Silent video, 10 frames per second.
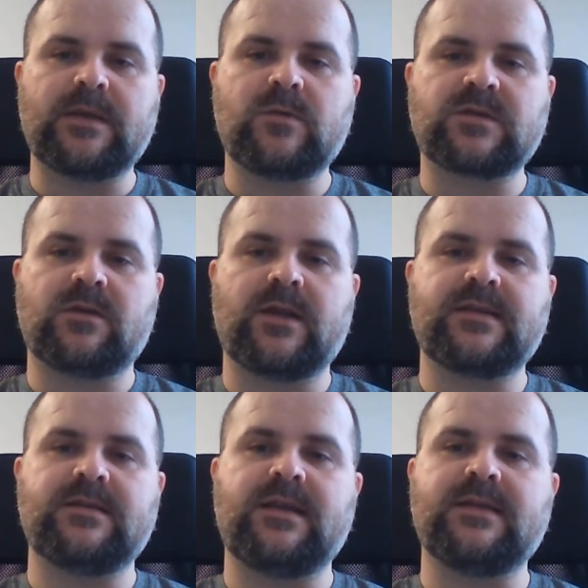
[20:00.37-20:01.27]
was on
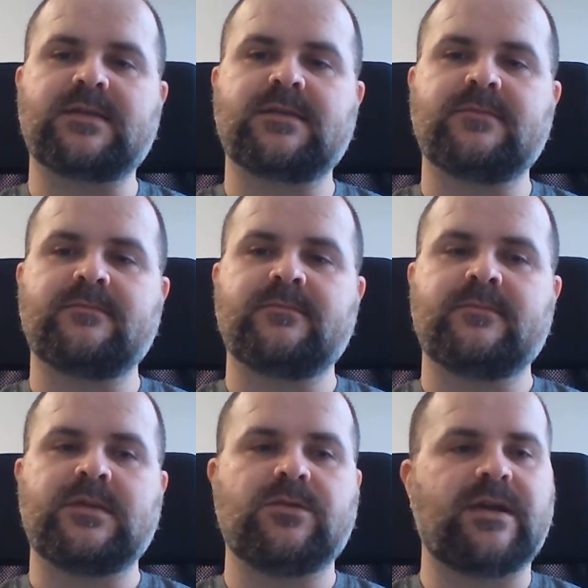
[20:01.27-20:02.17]
its knees.
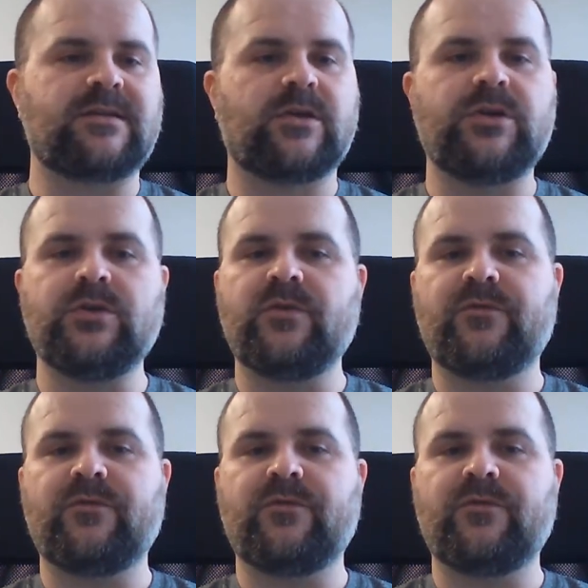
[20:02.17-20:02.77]
You had to queue